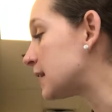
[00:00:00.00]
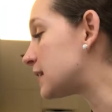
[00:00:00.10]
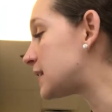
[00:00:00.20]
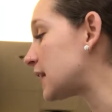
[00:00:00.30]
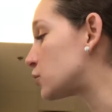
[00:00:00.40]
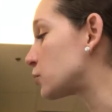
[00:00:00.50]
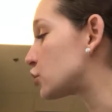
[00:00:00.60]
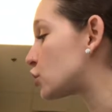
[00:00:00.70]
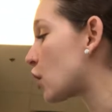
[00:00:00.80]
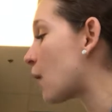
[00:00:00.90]
The states were
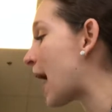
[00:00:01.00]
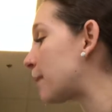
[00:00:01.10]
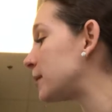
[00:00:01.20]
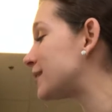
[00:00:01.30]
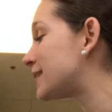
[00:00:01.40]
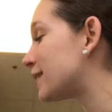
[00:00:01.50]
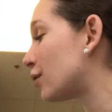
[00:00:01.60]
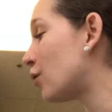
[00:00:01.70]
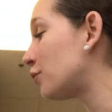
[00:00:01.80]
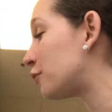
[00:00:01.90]
so happy to see
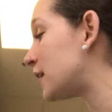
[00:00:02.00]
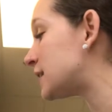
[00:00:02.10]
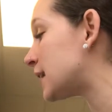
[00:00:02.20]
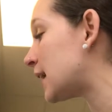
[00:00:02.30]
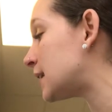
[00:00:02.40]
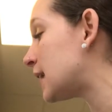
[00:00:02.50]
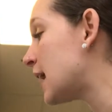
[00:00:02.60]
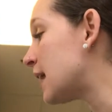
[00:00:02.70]
their old friends again,